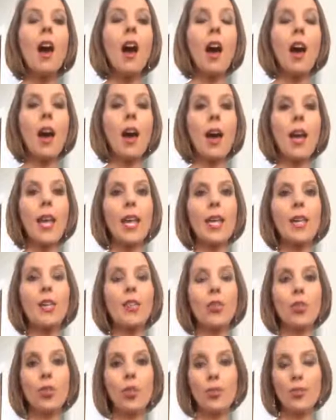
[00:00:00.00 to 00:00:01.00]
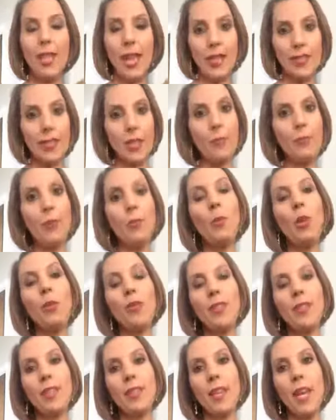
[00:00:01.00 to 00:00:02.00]
I test them for
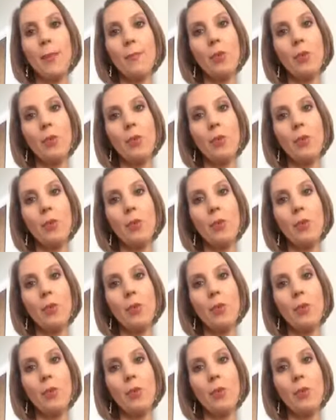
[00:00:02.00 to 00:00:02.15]
Multizyme.